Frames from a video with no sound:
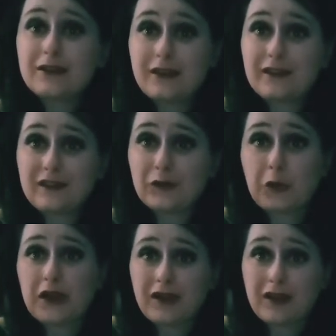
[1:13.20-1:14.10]
This is
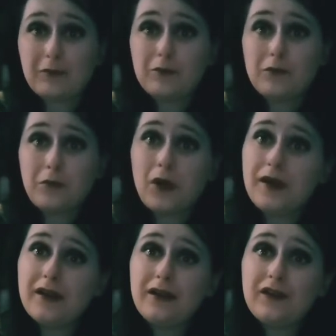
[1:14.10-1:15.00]
Ricky.
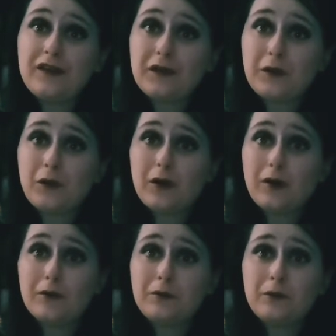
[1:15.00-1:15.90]
Brian is
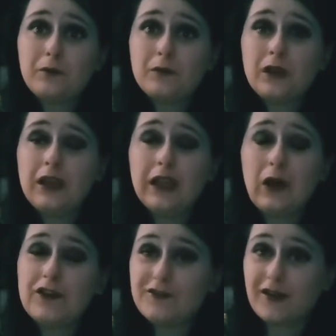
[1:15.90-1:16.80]
your
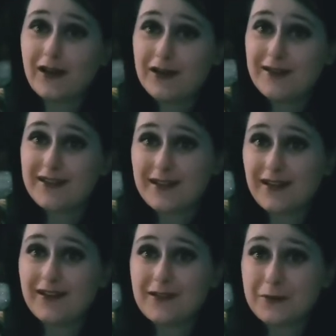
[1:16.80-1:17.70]
lifer, as I
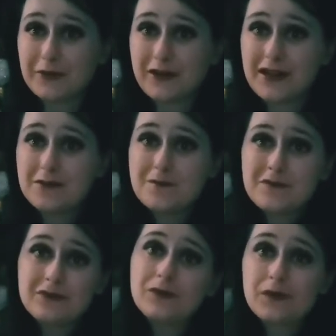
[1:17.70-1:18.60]
like to put it.
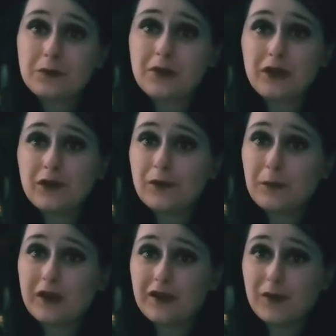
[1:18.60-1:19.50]
Somebody who's
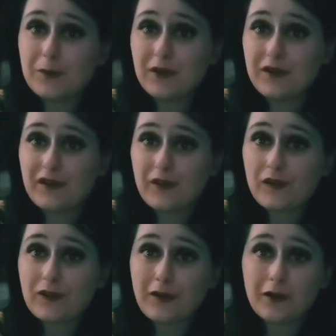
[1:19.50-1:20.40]
been in the business
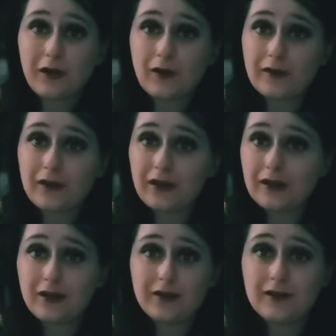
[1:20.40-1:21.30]
so long, they
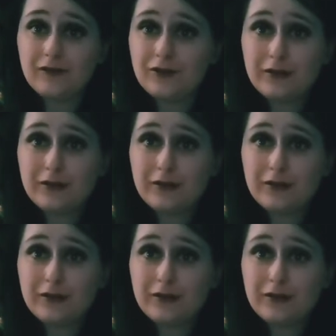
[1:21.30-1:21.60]
kind of,